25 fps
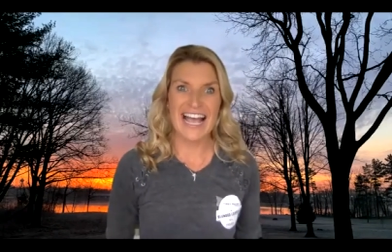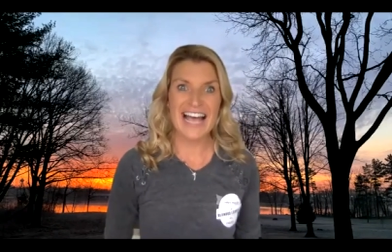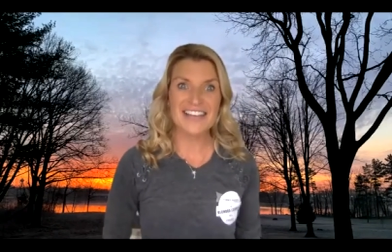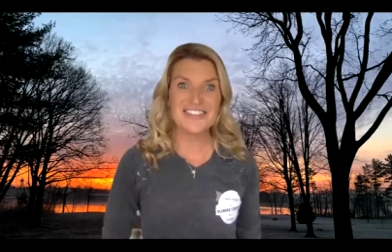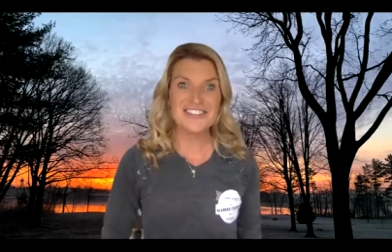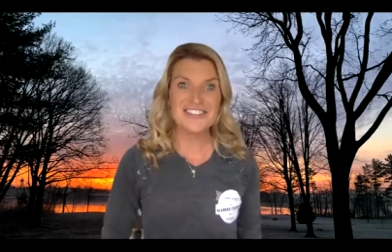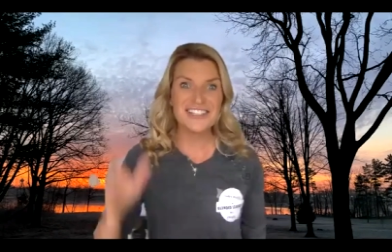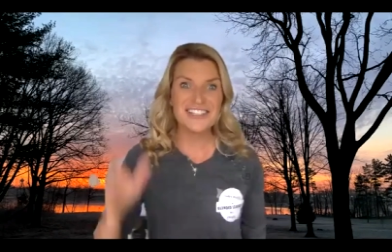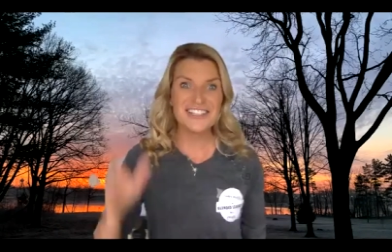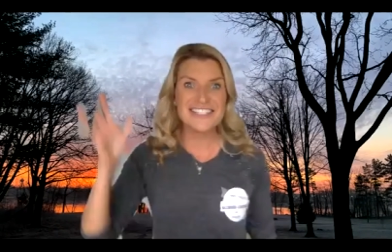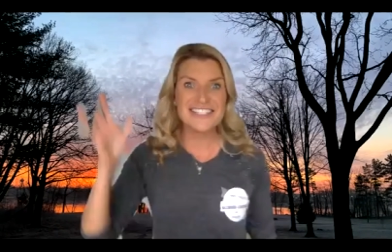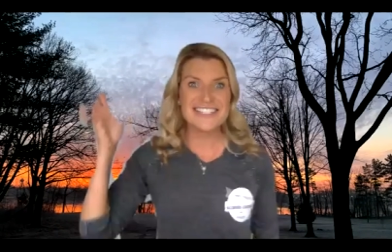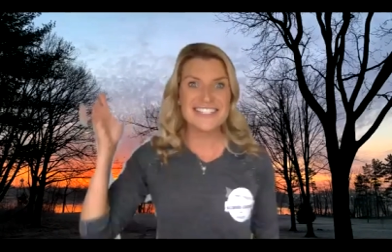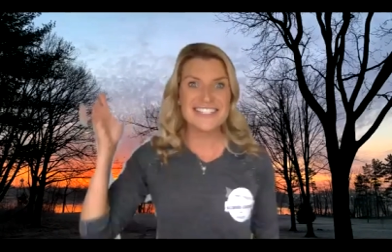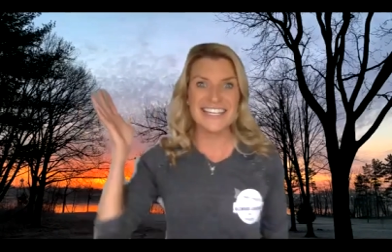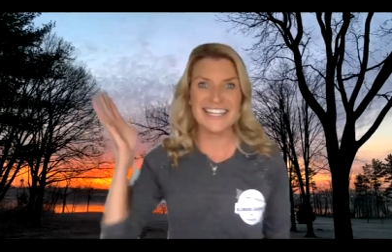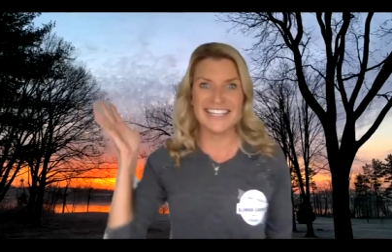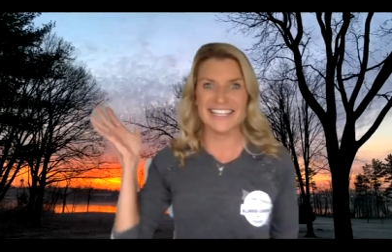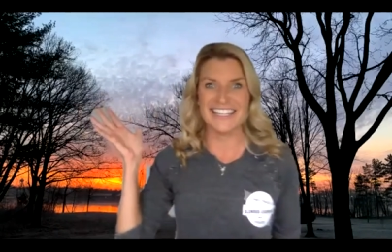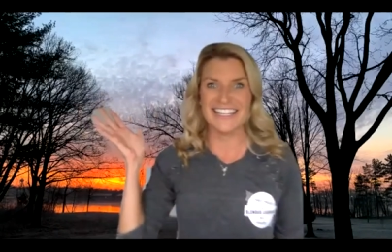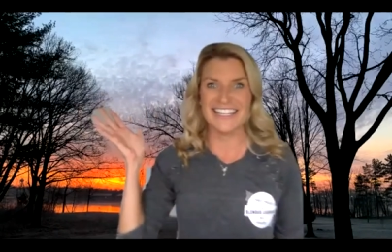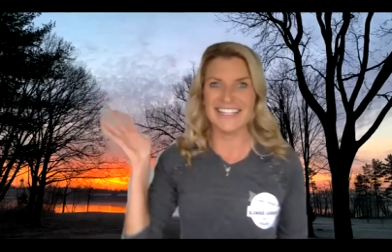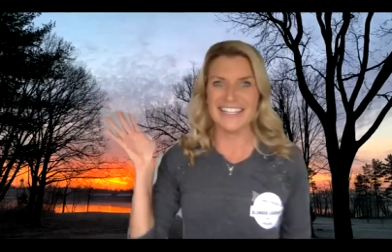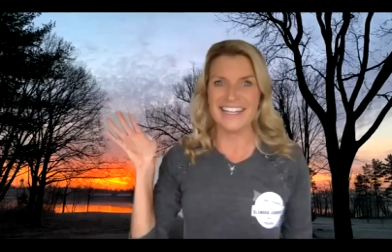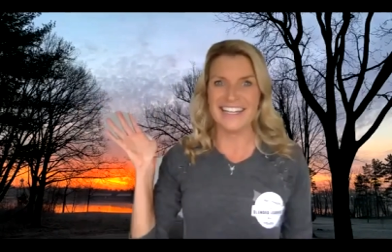As you can
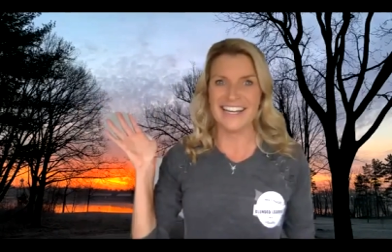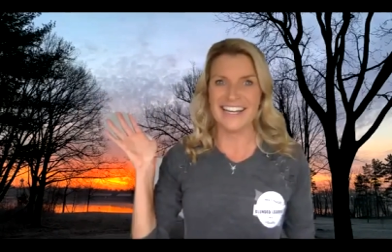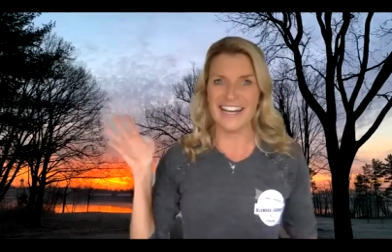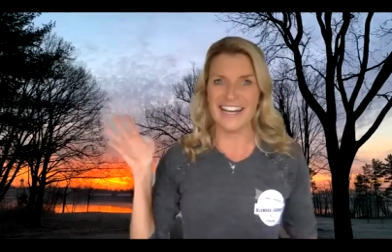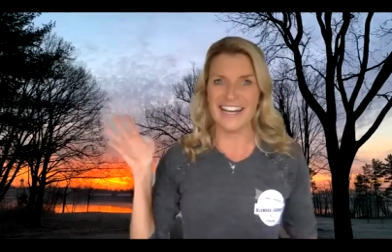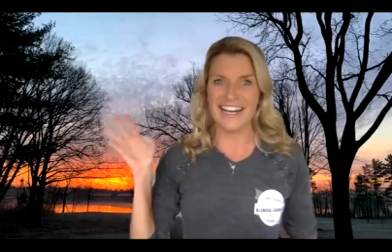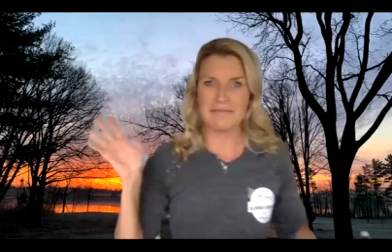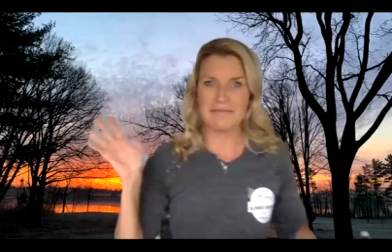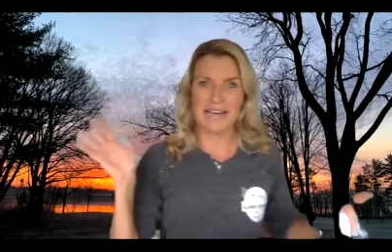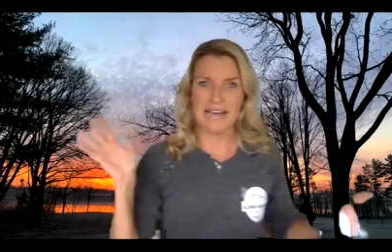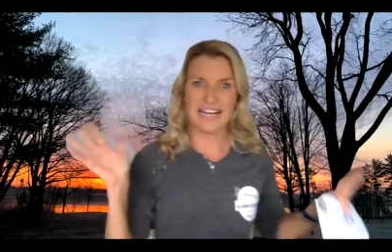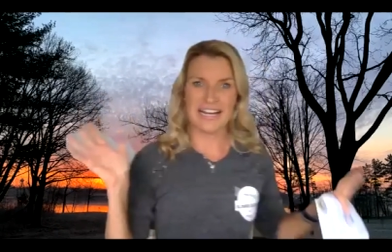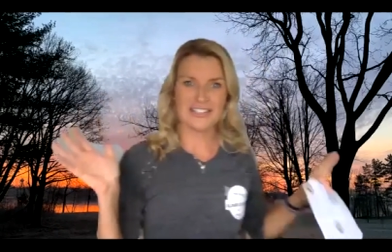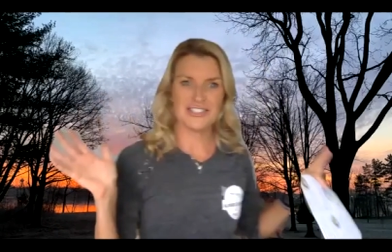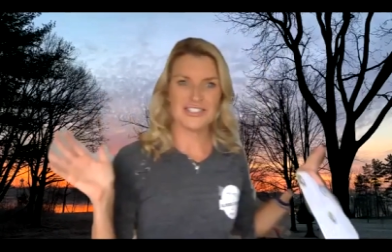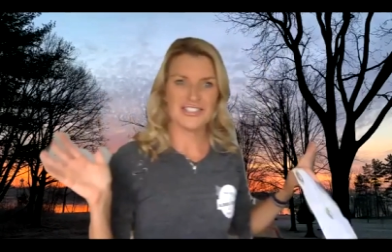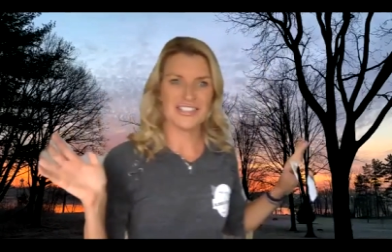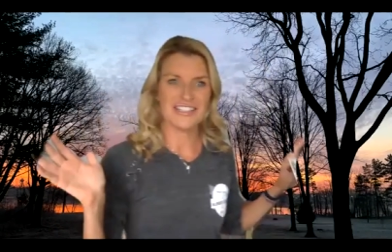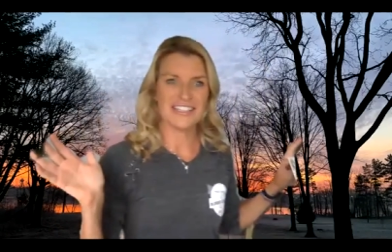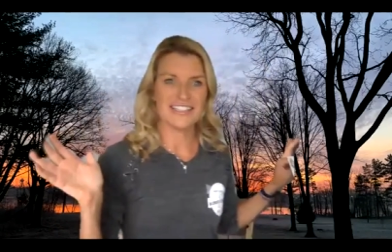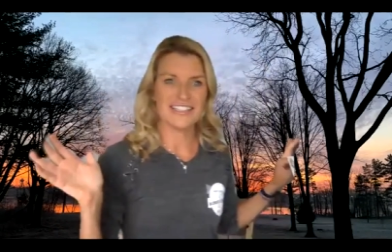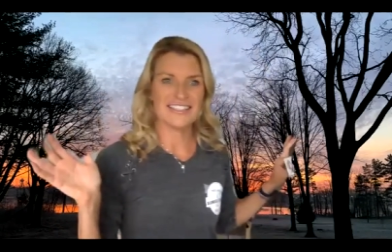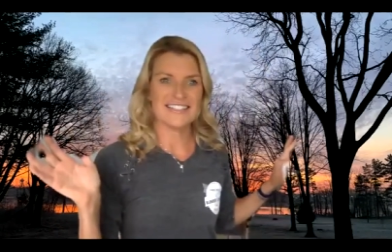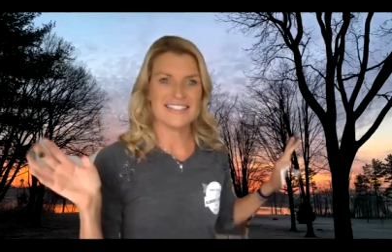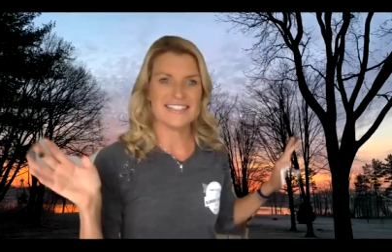see, I'm
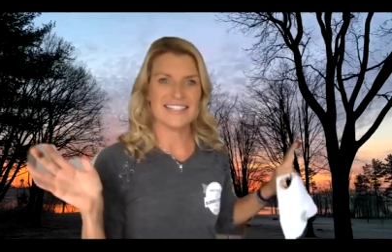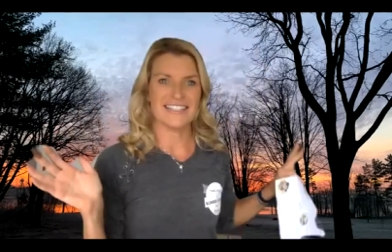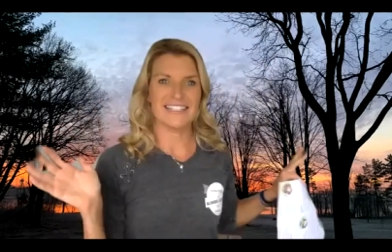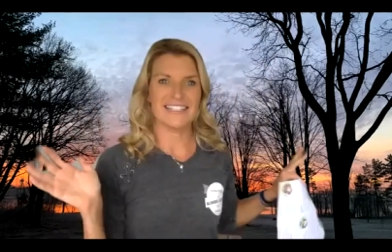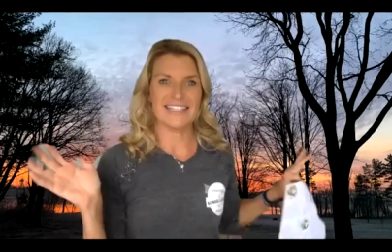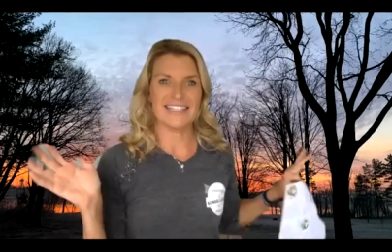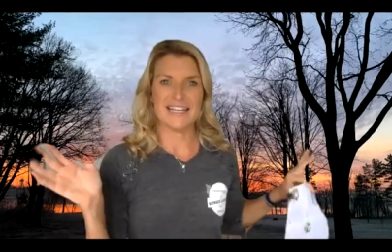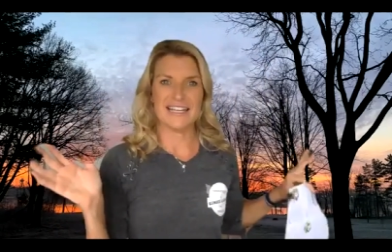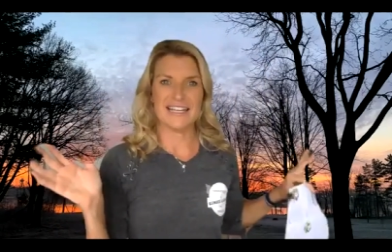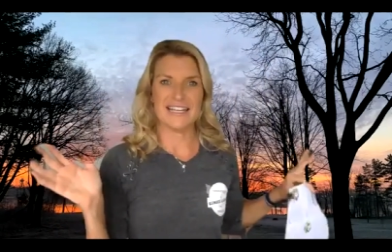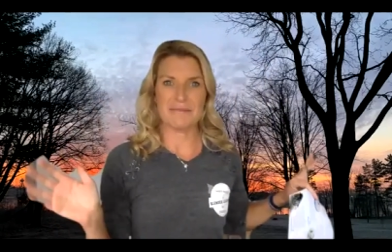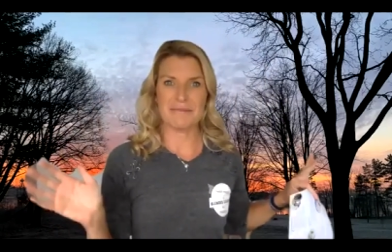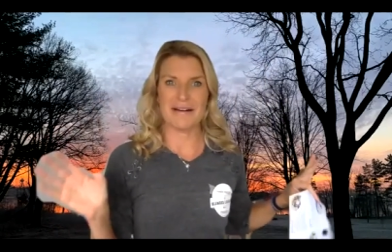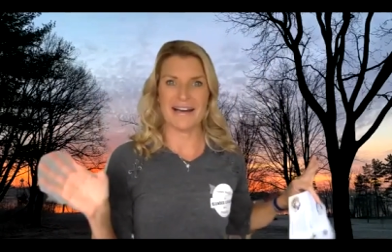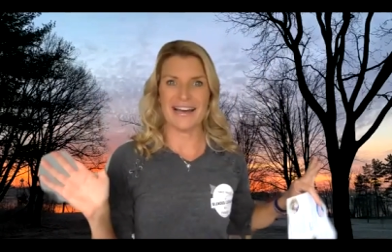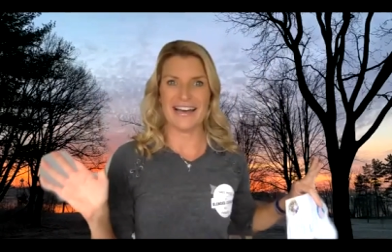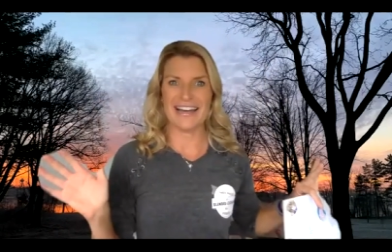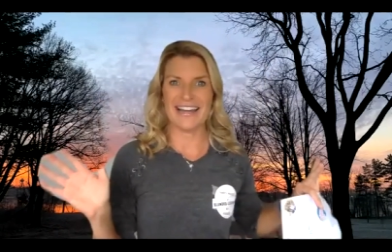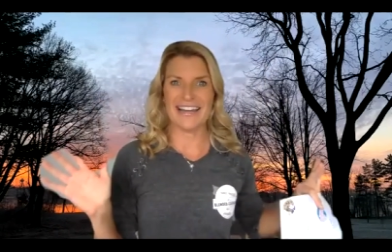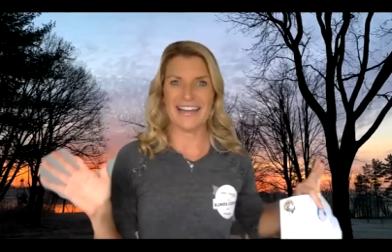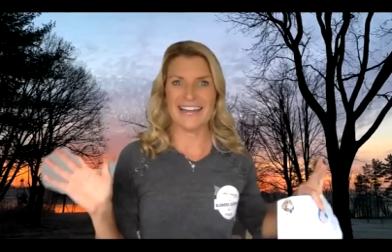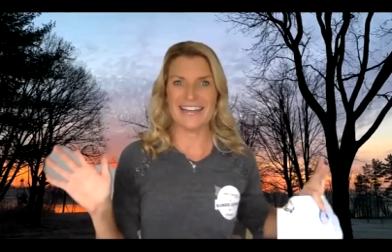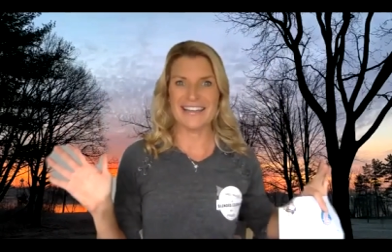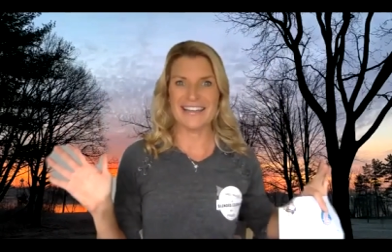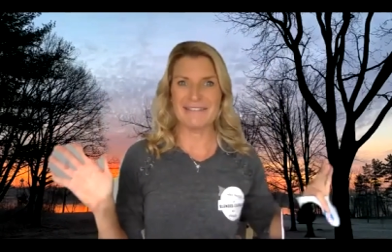actually standing in
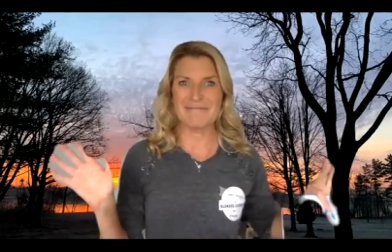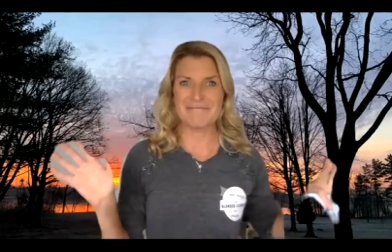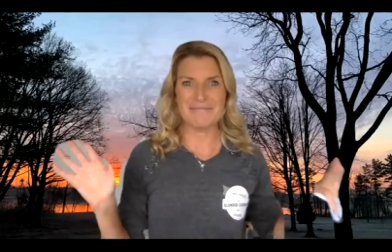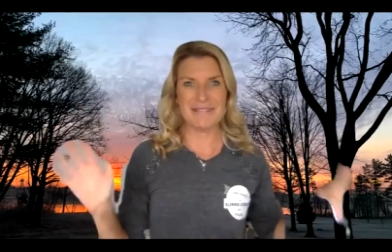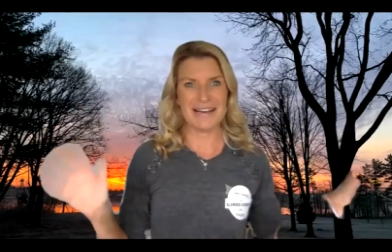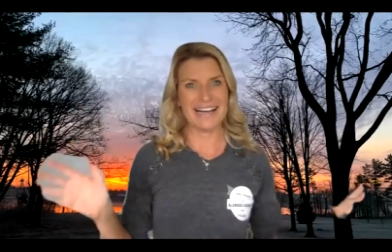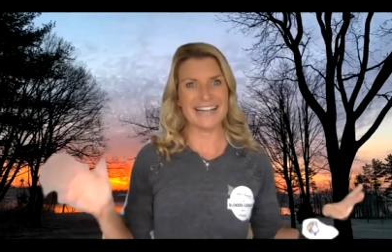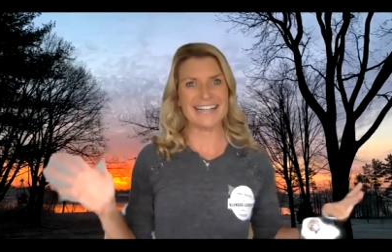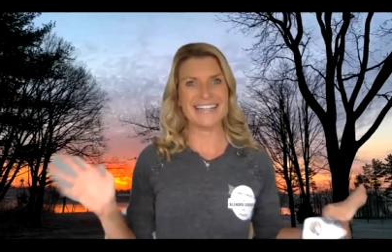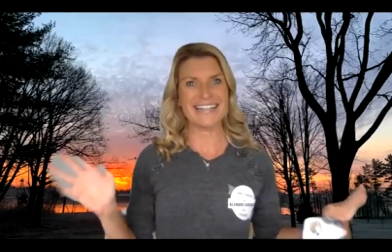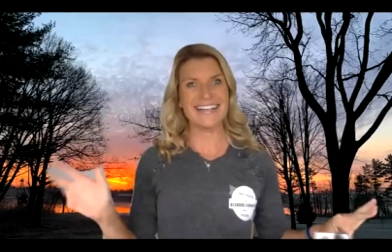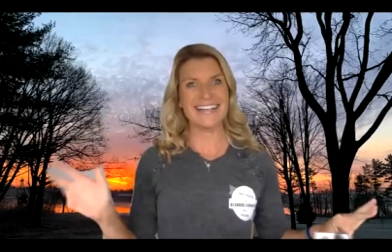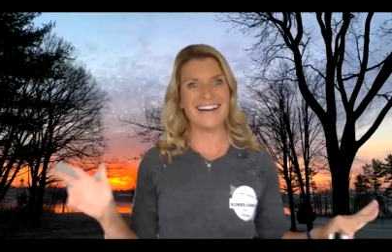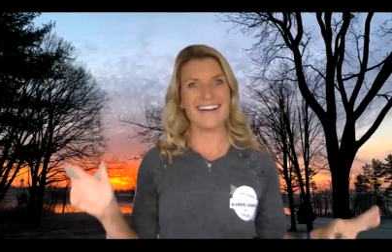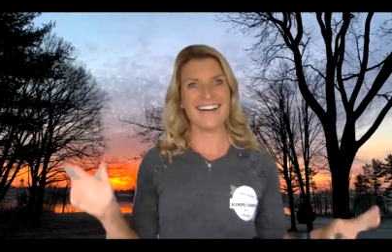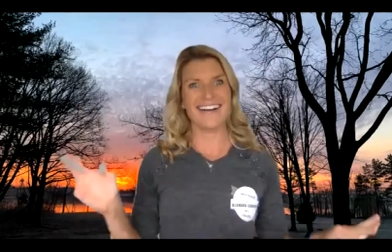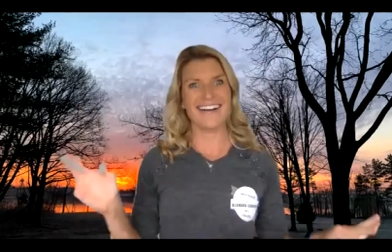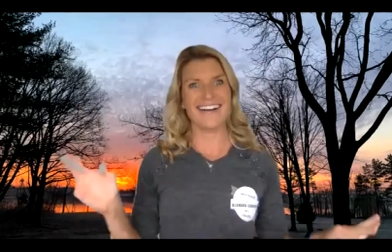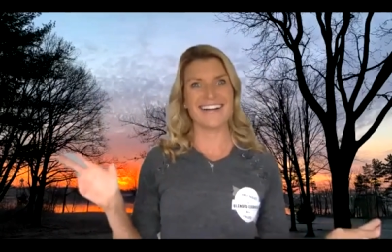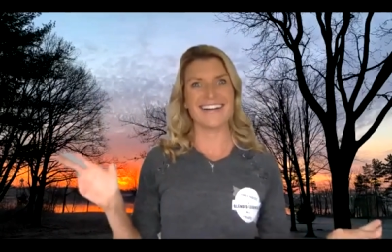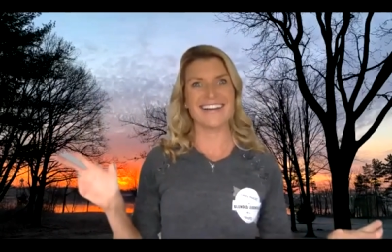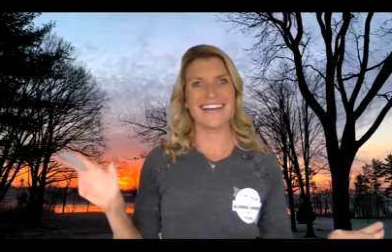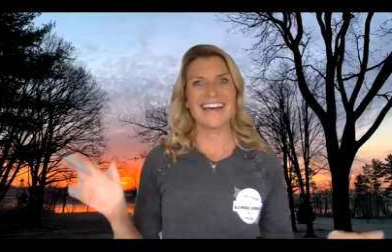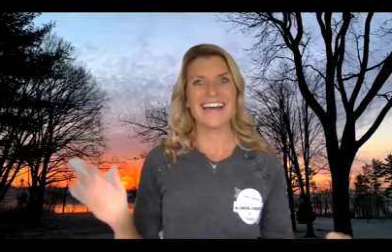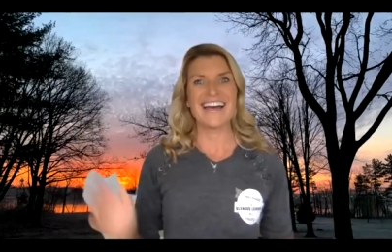my
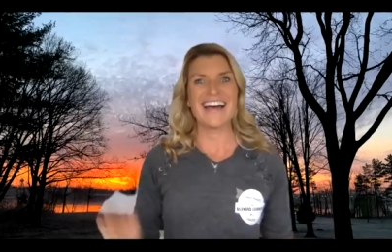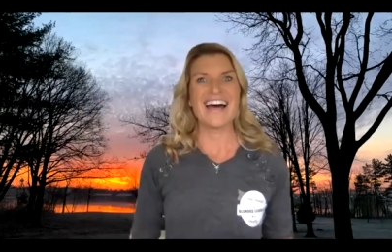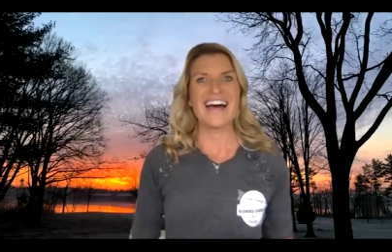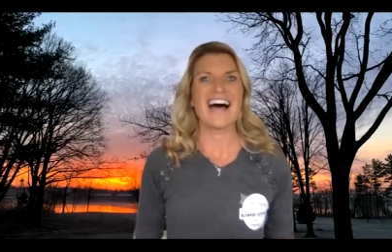backyard.